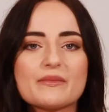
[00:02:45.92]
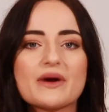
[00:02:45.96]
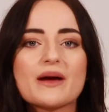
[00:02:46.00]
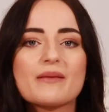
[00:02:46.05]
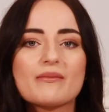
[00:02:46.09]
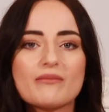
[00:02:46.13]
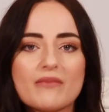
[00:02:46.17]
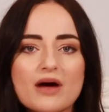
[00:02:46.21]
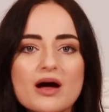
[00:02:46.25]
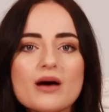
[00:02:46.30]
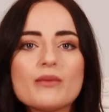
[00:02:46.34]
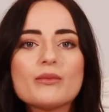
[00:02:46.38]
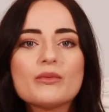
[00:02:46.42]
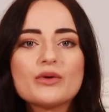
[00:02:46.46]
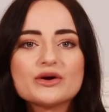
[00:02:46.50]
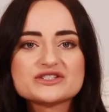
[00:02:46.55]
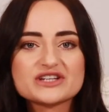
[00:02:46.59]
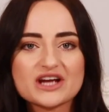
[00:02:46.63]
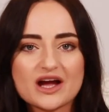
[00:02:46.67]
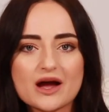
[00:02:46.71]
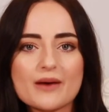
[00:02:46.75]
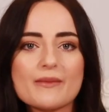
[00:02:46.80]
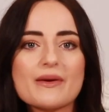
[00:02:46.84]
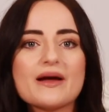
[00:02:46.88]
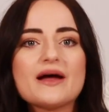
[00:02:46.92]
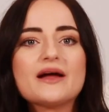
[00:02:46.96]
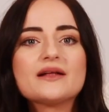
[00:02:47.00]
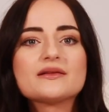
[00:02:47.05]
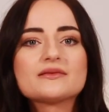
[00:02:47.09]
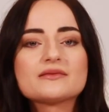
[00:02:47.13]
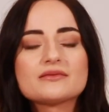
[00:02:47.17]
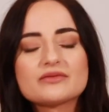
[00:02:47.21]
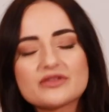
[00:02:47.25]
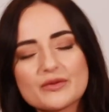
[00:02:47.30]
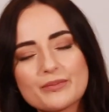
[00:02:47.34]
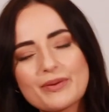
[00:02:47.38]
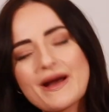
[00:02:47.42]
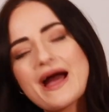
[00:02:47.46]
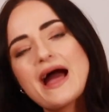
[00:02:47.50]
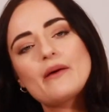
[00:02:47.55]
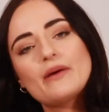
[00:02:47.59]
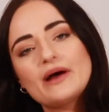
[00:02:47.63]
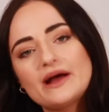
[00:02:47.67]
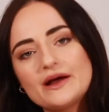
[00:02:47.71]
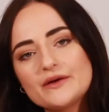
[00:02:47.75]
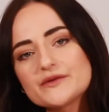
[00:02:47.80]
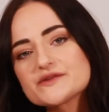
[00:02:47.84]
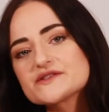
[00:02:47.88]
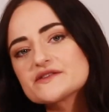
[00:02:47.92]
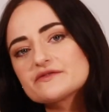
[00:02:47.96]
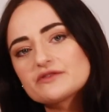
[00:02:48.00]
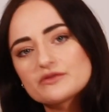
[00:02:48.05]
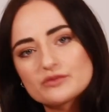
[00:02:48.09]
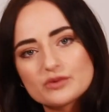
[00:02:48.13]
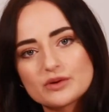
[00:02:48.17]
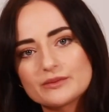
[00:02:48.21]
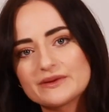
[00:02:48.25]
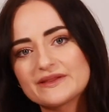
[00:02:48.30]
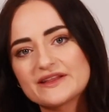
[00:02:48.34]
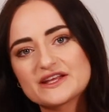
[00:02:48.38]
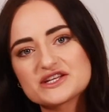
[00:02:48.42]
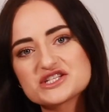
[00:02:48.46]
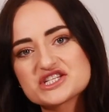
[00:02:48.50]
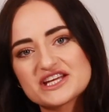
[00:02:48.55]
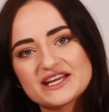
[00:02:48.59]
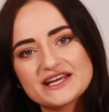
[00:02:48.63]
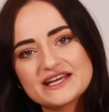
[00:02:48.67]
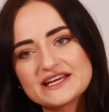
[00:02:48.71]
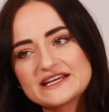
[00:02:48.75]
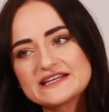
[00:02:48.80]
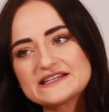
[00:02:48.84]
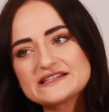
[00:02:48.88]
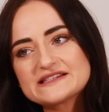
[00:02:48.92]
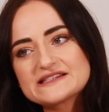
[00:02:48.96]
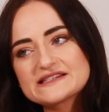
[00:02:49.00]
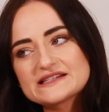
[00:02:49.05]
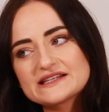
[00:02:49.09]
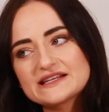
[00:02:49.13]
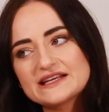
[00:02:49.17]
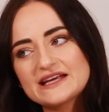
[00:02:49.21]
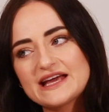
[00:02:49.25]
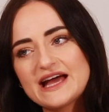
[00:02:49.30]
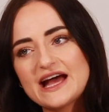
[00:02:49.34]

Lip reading: then my mum would come in, the powerhouse of a woman that she is,